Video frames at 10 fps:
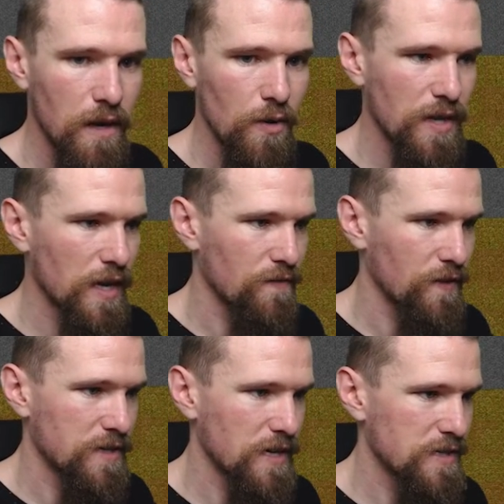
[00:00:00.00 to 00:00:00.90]
Okay,
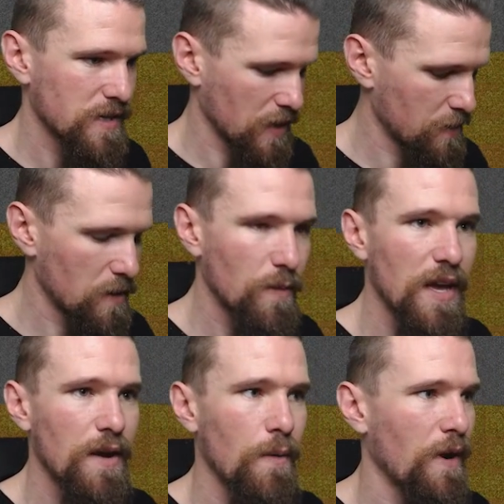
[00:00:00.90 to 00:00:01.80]
fantastic. I think
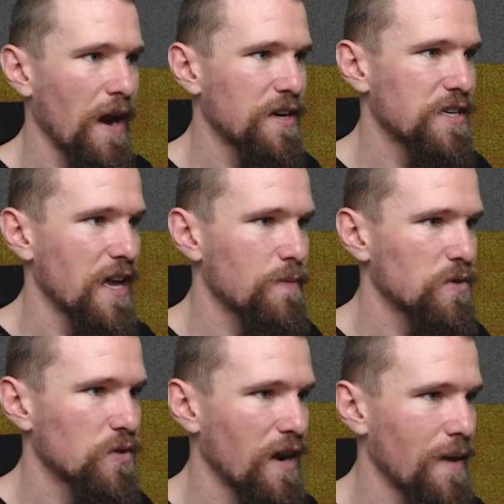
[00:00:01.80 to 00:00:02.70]
we were actually able
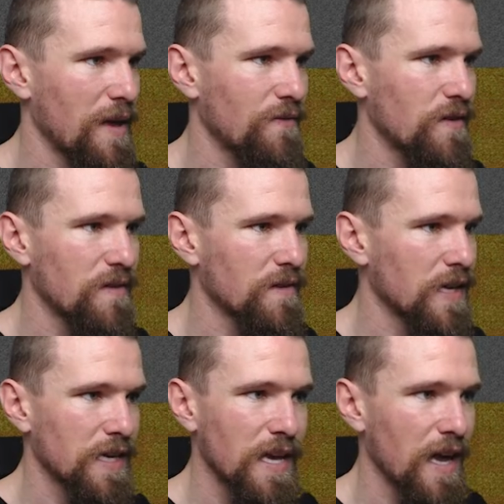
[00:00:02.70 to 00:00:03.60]
to grab everything
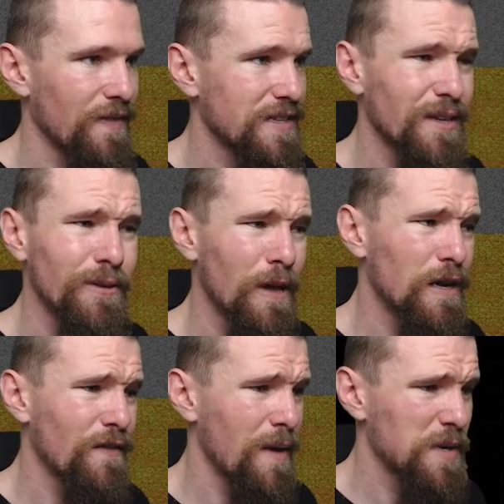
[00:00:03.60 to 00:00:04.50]
there. Yeah, that's a
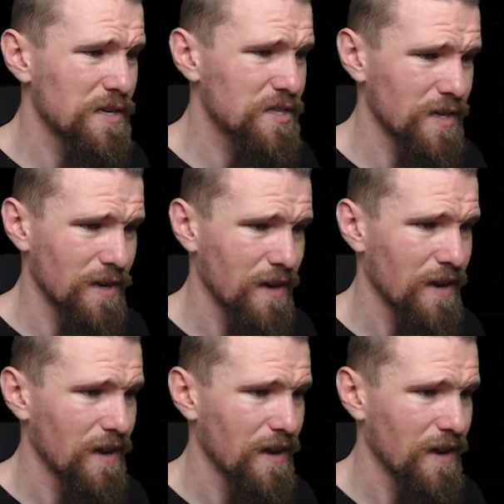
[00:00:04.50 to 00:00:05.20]
lot of ammunition.